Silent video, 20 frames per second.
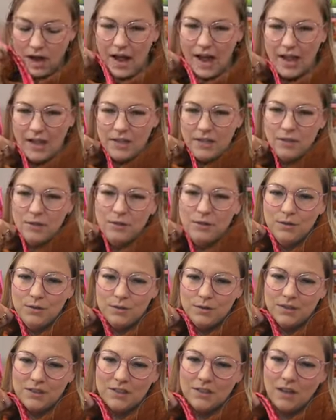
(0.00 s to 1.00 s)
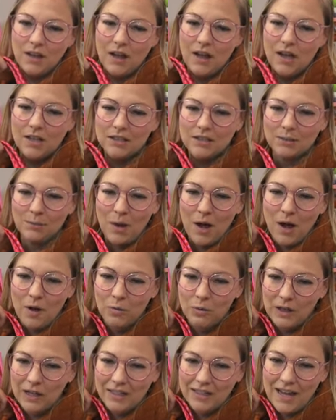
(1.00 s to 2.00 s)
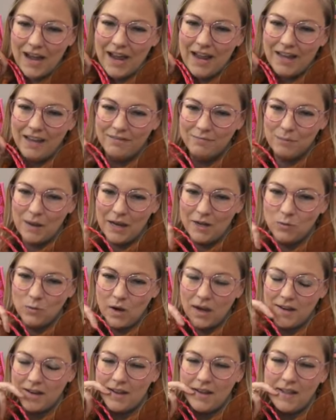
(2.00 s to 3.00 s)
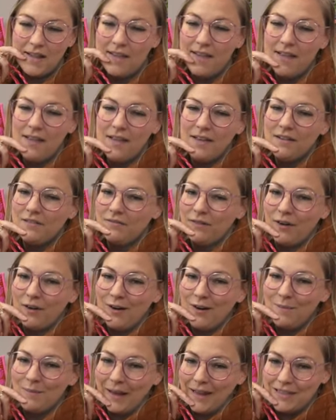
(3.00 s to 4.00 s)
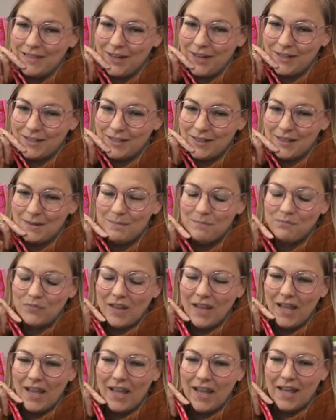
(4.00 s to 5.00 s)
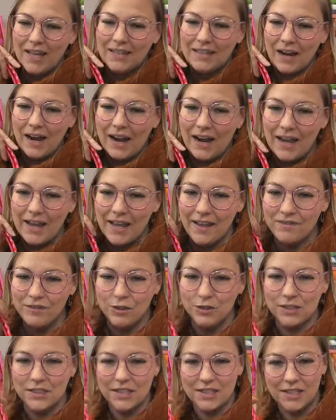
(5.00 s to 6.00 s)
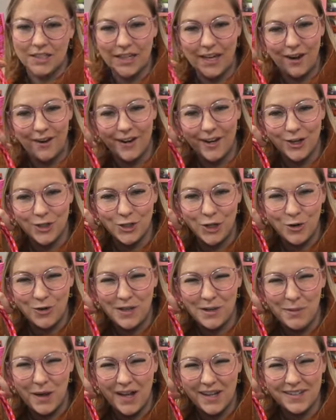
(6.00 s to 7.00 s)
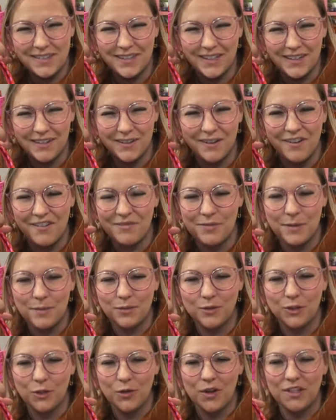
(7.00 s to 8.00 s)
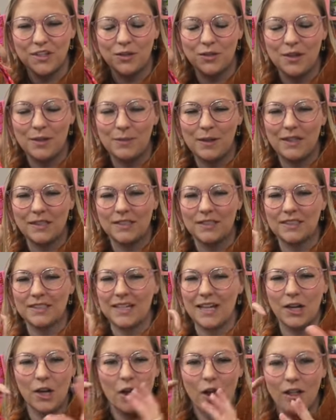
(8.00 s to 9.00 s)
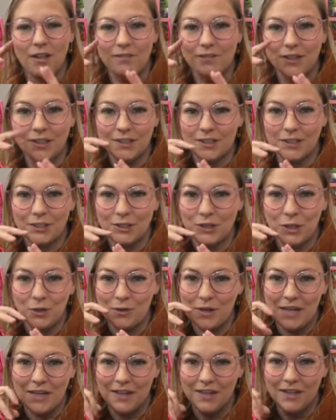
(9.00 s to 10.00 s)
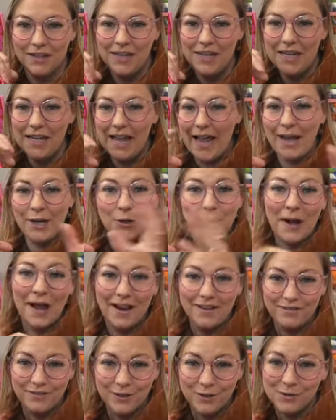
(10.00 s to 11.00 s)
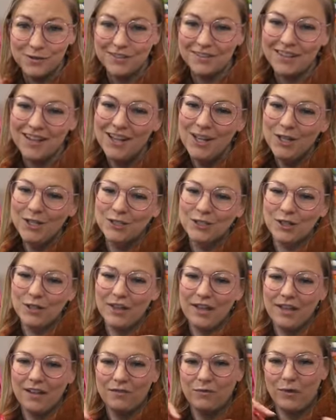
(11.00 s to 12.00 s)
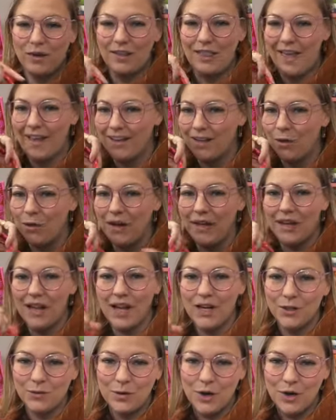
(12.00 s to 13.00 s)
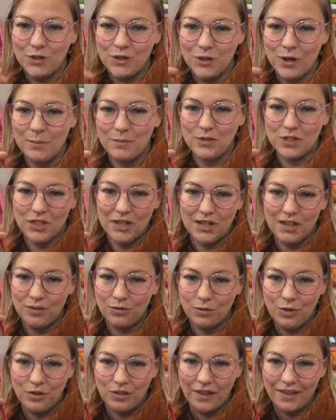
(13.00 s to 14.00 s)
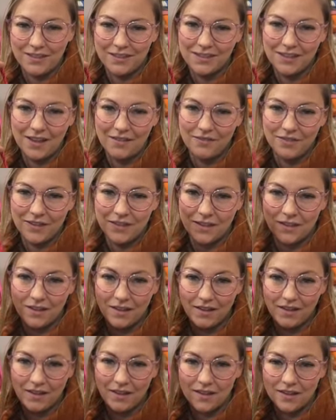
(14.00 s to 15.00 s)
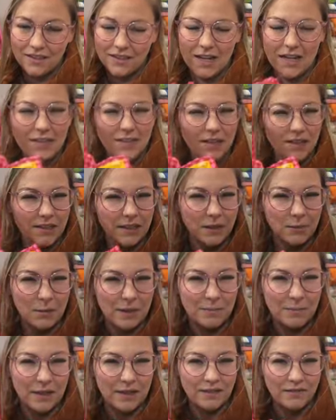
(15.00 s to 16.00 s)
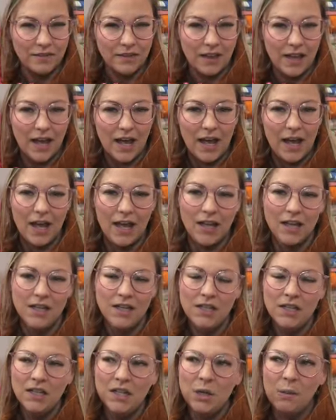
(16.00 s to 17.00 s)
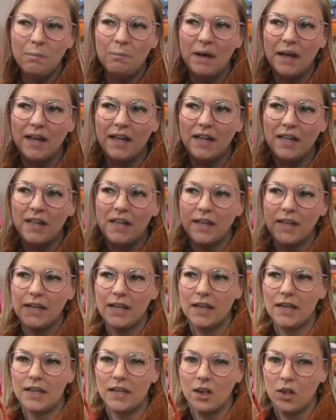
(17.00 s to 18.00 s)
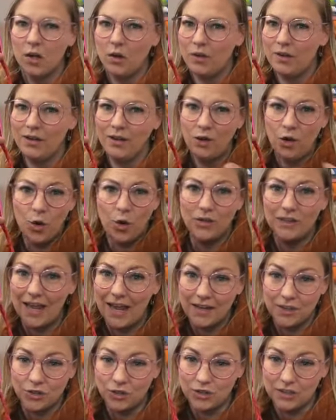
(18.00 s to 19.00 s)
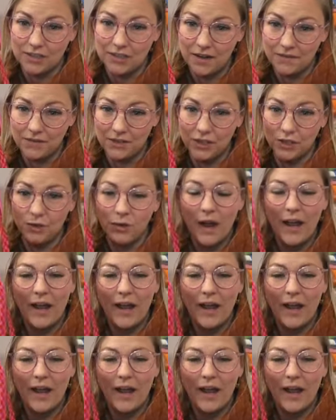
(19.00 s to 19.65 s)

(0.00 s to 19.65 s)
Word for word: I use a small one. I have made one for my daughter and I have used it to carry her Toniebox. I don't know if people know what Toniebox is, and all of her little Tony and her headphones, so that if we're like going on a road trip, she can throw that stuff in this. It's a little bit big for that, but it could hold extra stuff too.